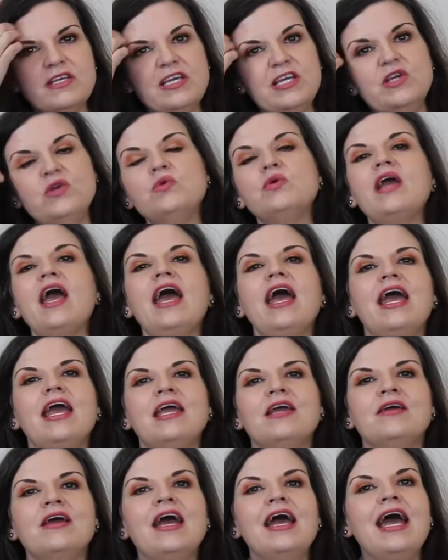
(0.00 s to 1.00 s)
the
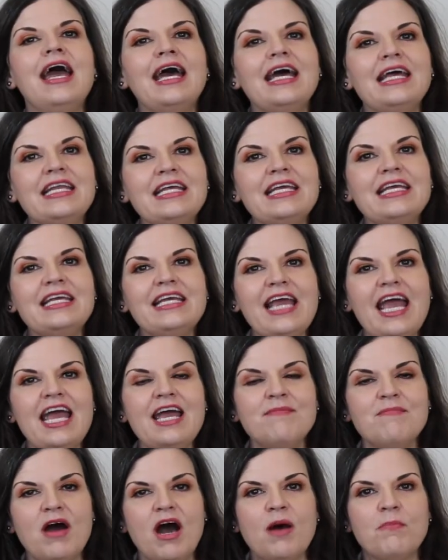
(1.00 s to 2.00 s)
UK, and he
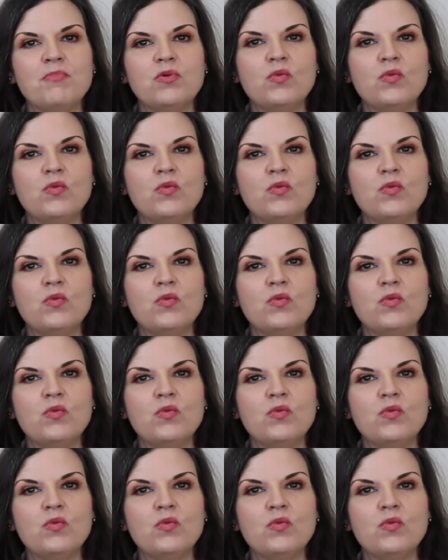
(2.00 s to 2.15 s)
came up